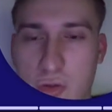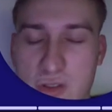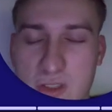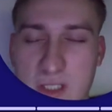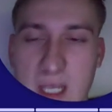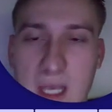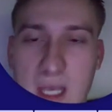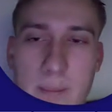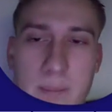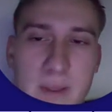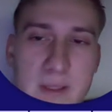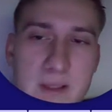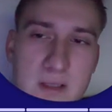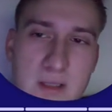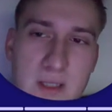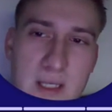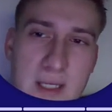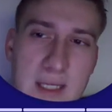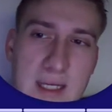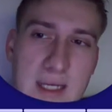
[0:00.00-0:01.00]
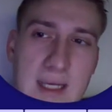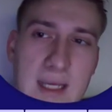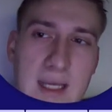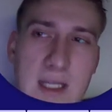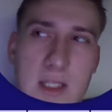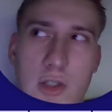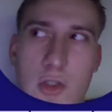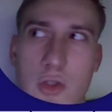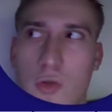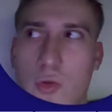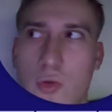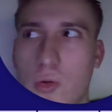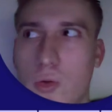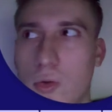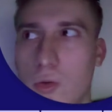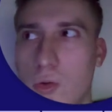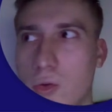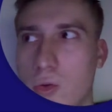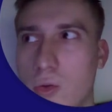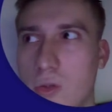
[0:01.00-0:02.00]
happened and
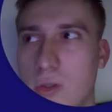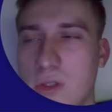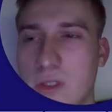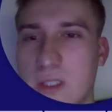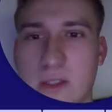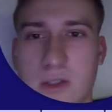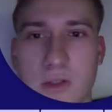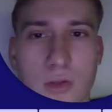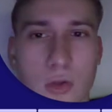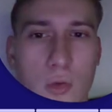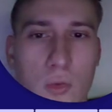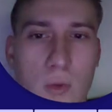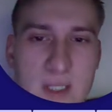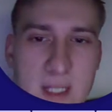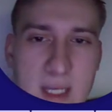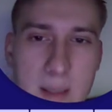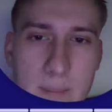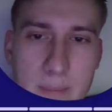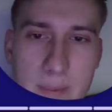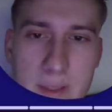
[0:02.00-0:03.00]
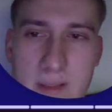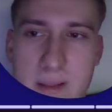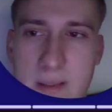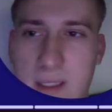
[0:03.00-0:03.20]
you didn't know what happened.